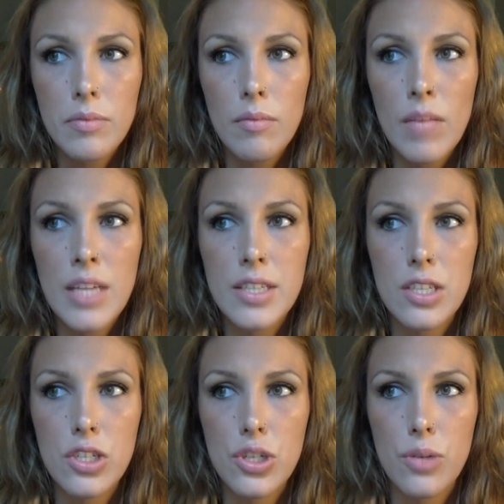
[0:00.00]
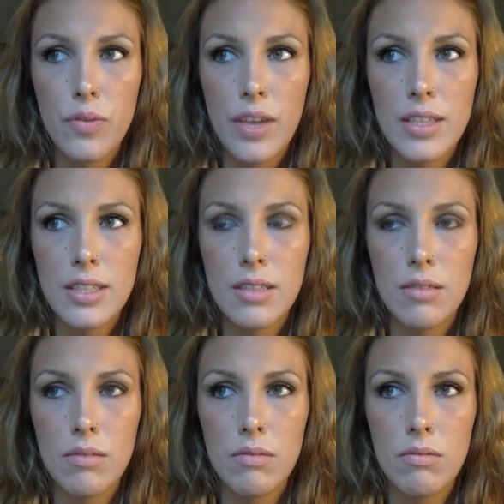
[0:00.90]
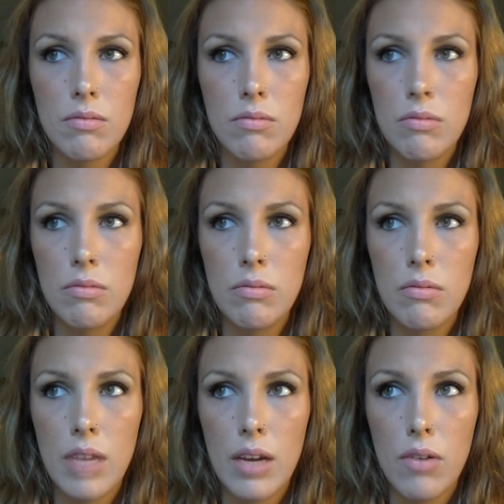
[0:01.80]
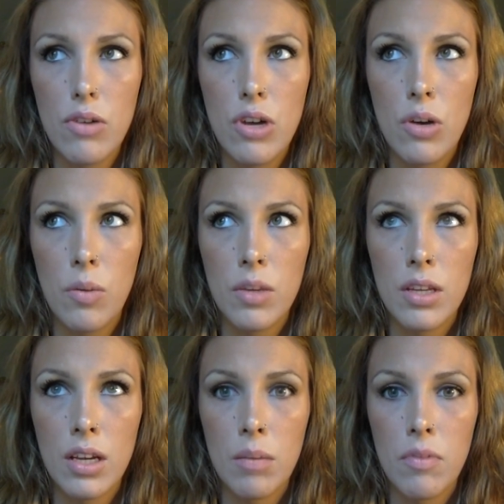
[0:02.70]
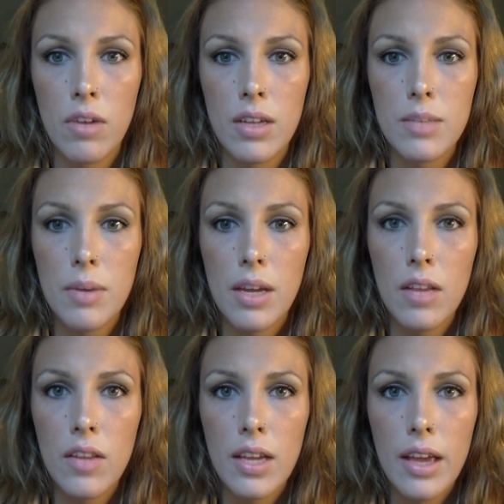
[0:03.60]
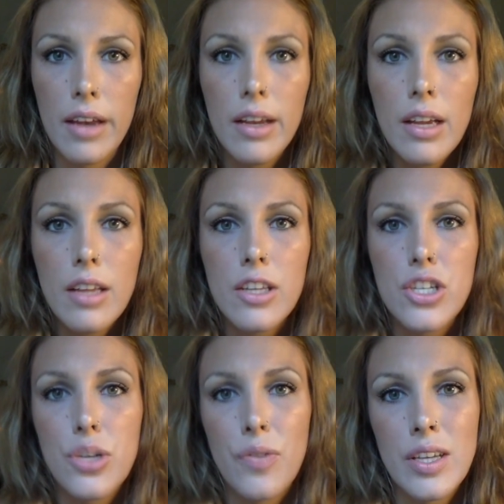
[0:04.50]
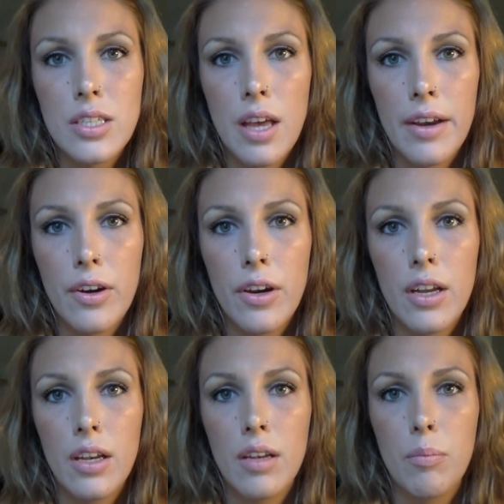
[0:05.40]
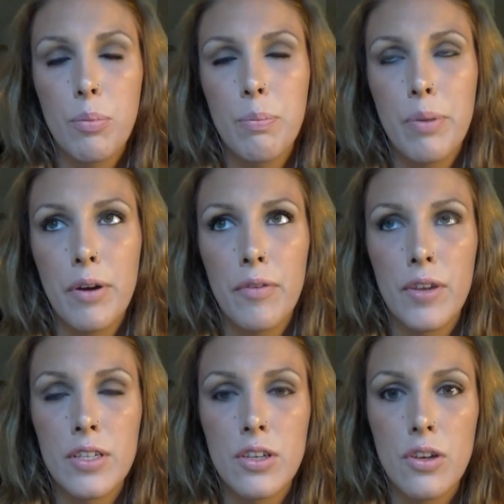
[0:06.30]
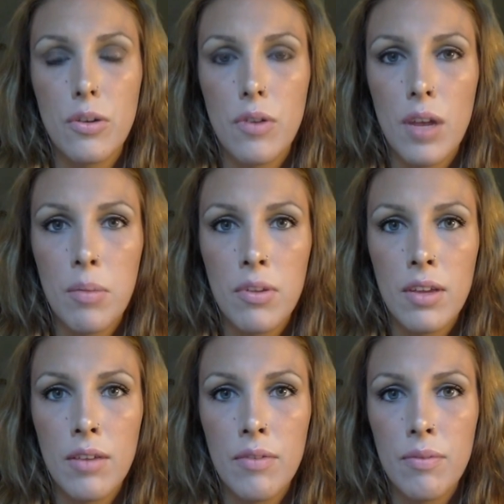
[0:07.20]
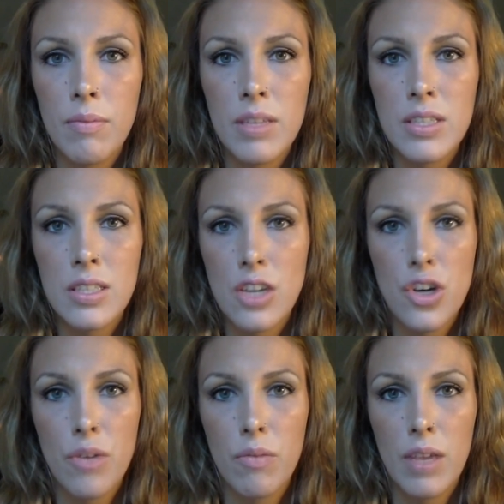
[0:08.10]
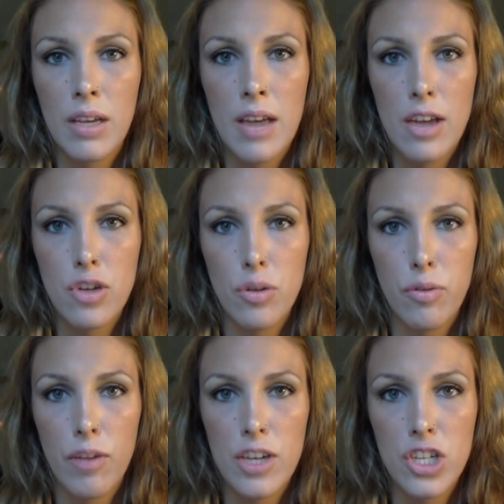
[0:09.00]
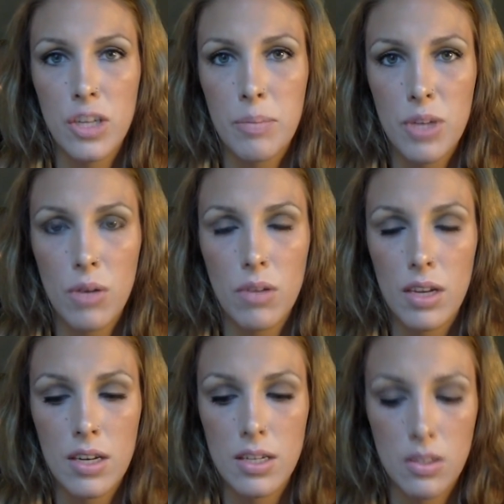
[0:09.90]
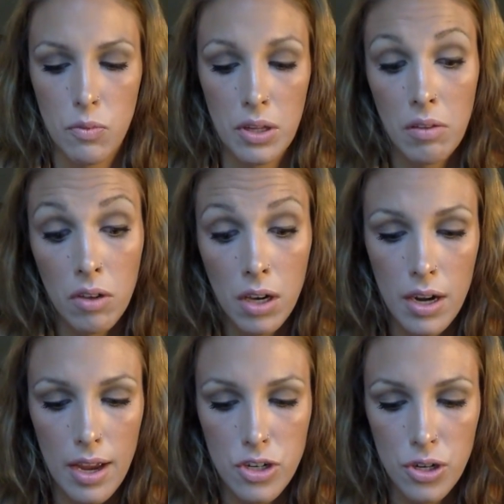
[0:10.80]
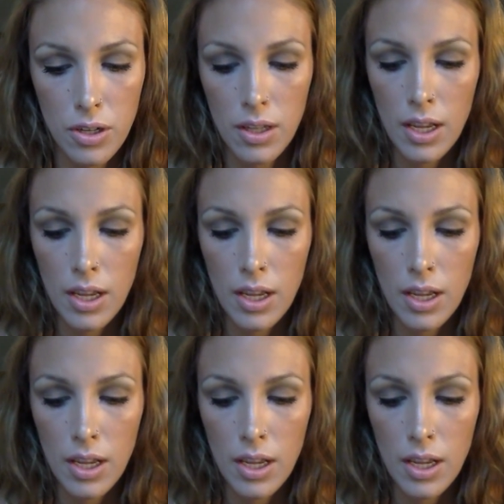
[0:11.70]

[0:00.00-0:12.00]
it's the Too Faced, I don't know what the name of it is, but I can link it, the Too Faced liner in Perfect Nude, I believe. It's such a like natural flesh lip tone that it doesn't really look unnatural.